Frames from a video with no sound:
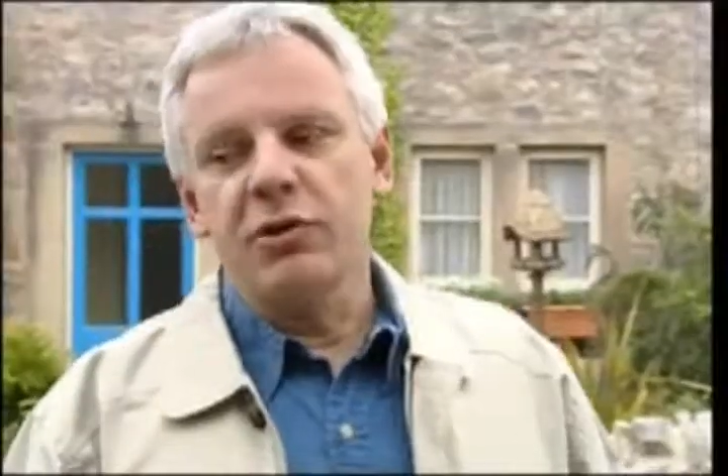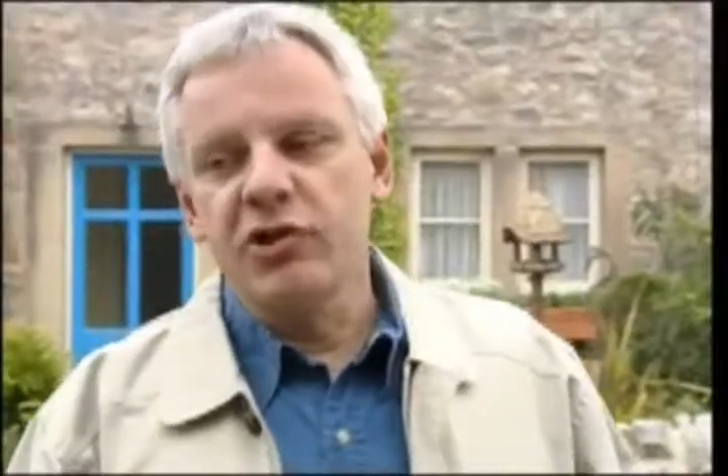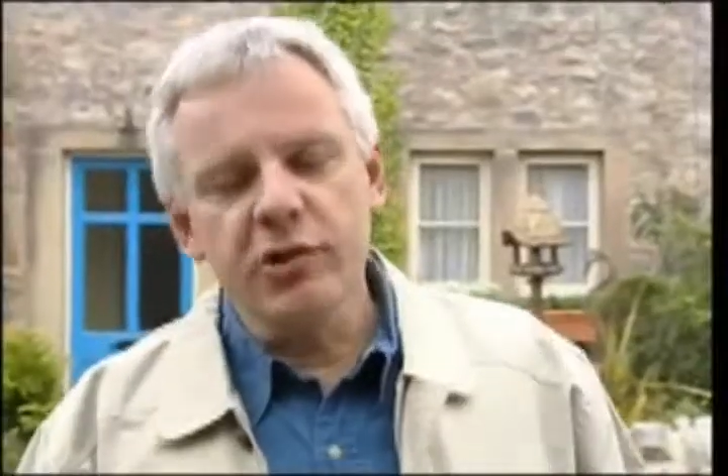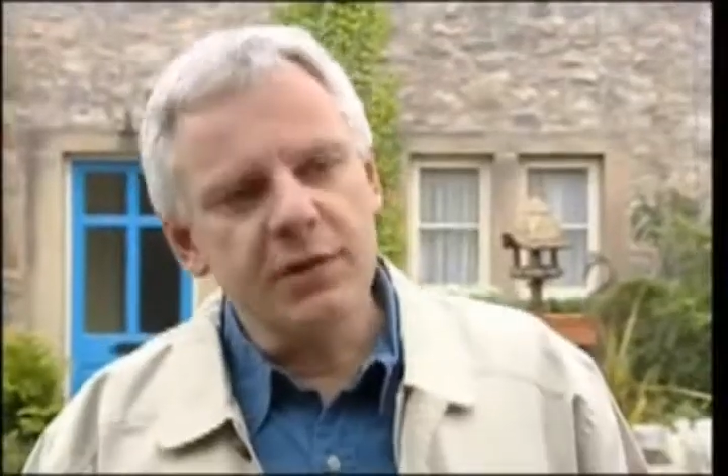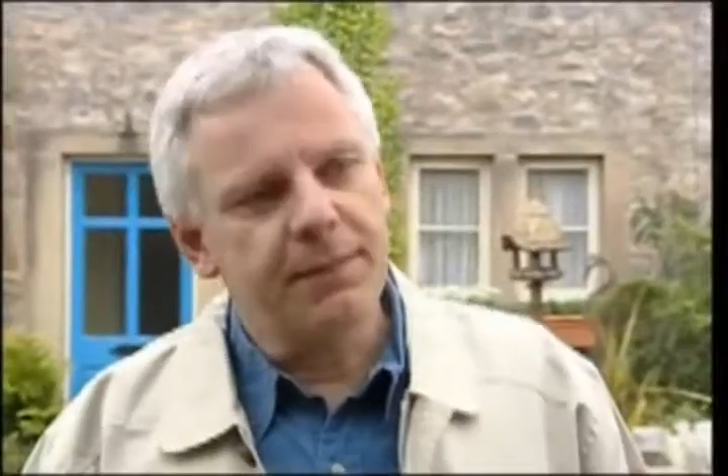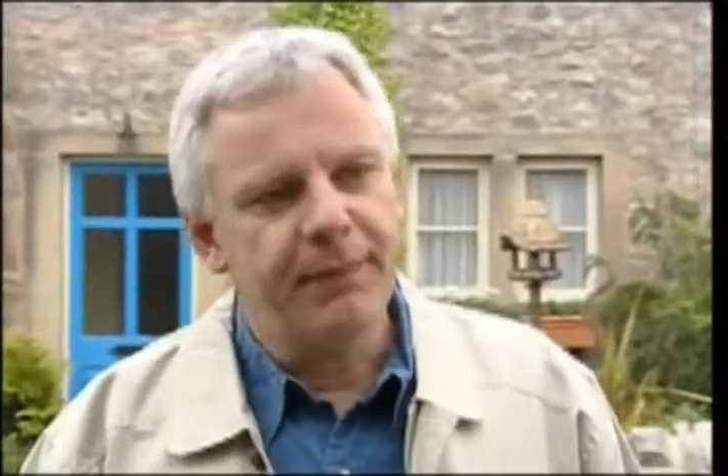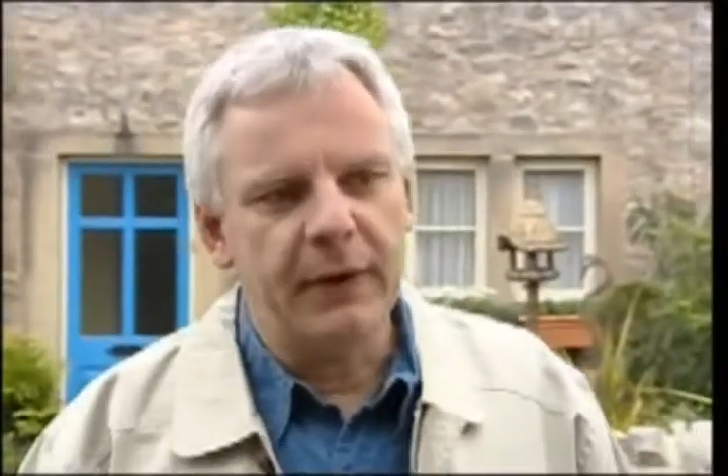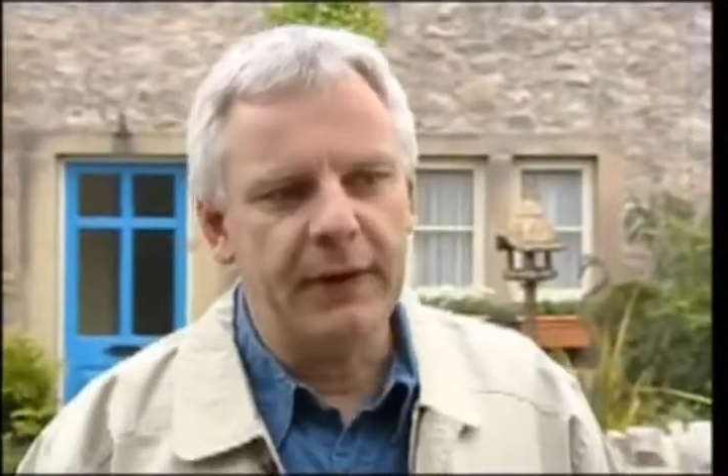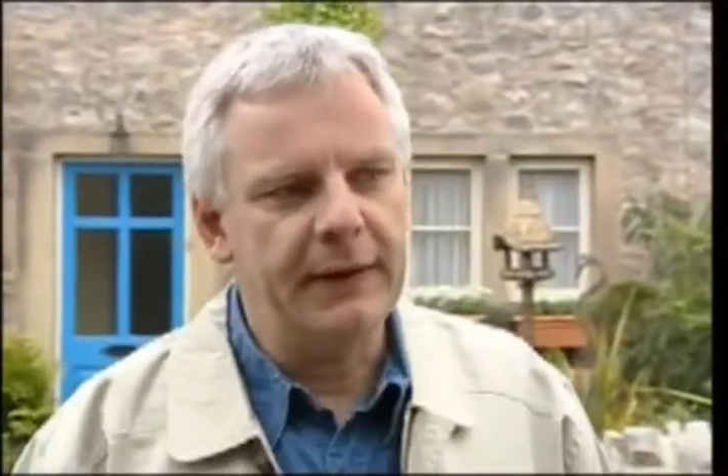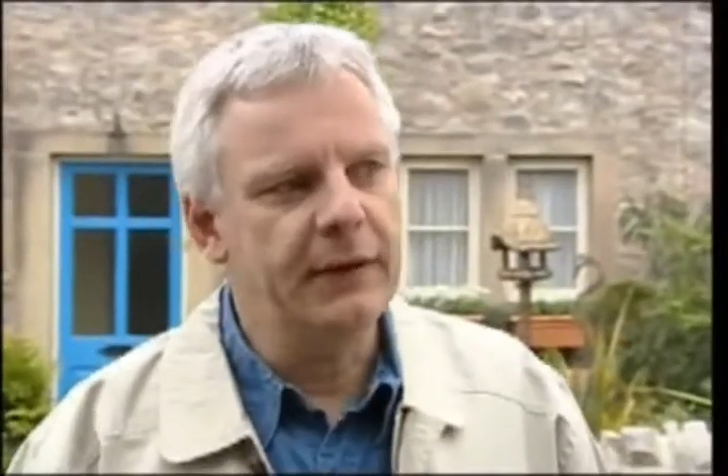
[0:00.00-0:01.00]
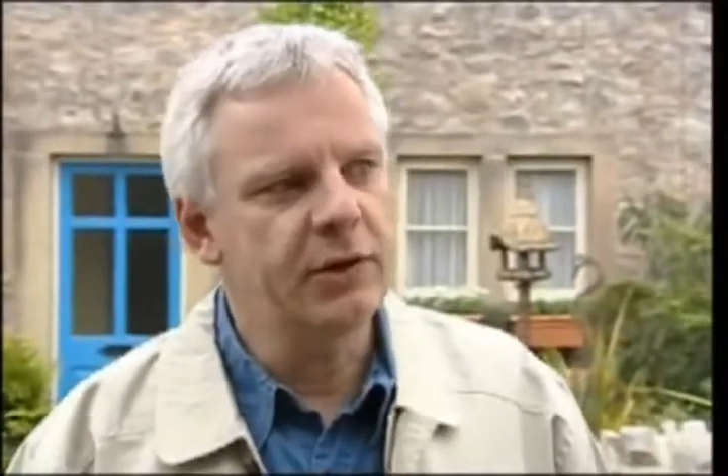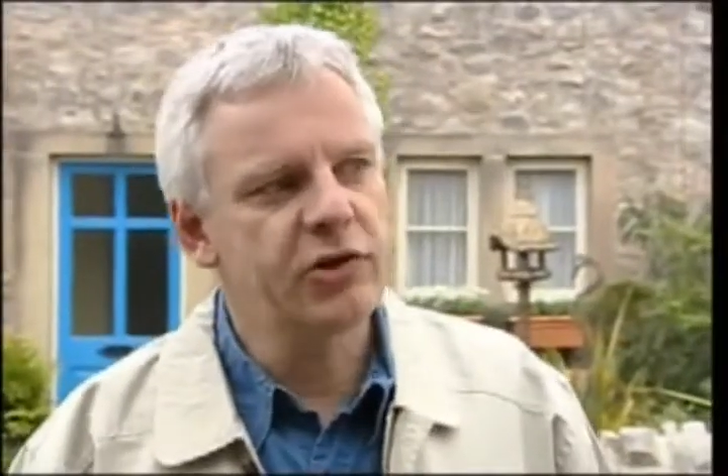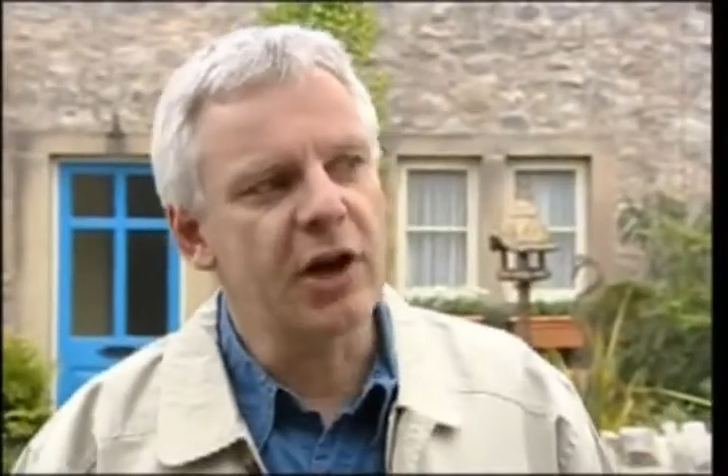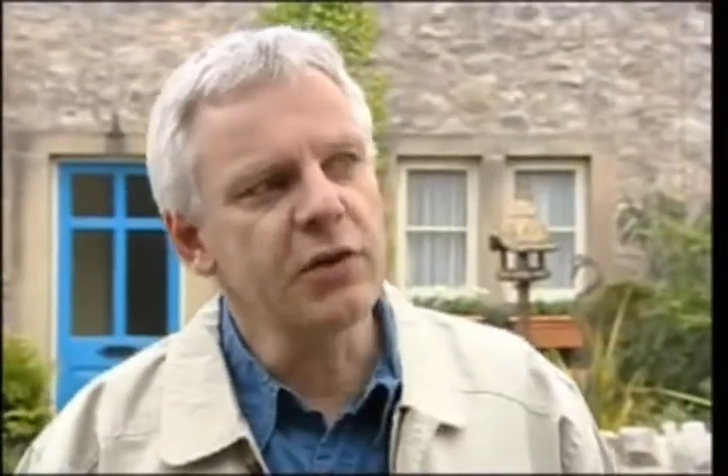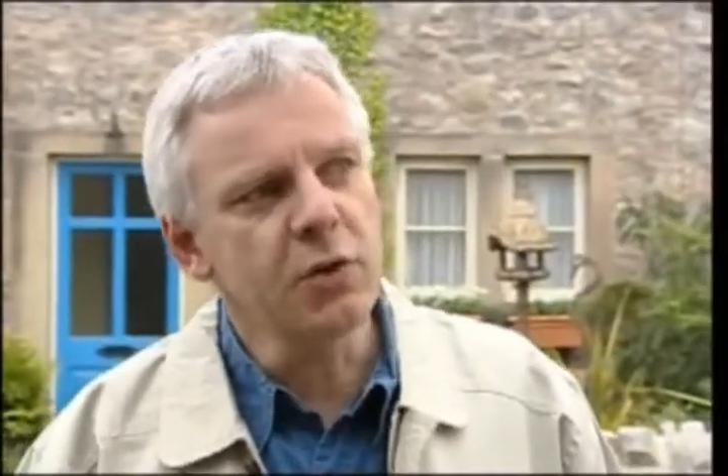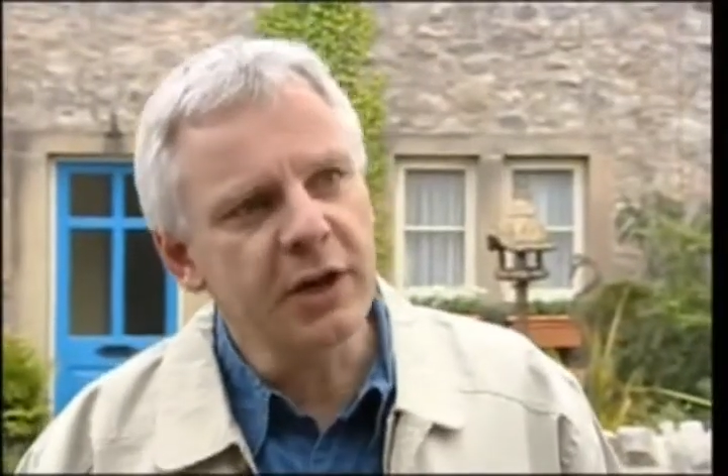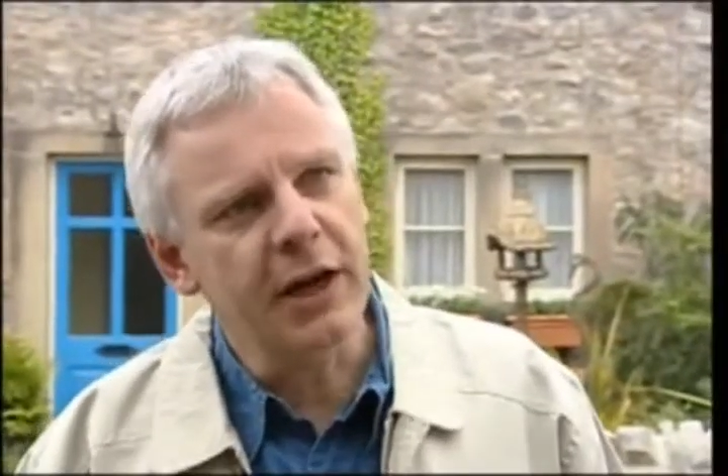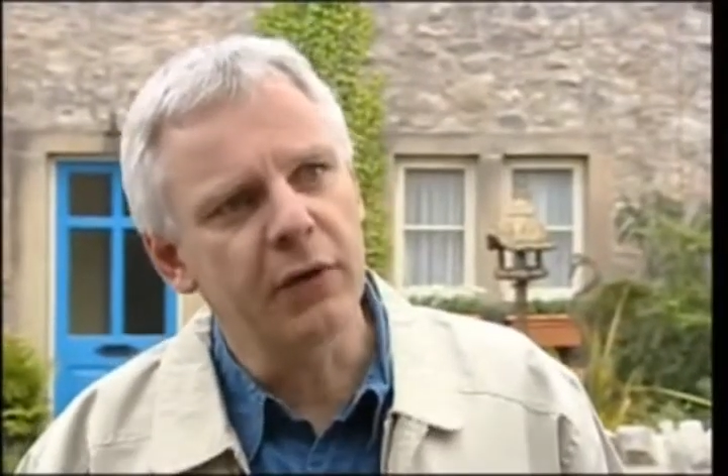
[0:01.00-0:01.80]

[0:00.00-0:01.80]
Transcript: I was just trying to work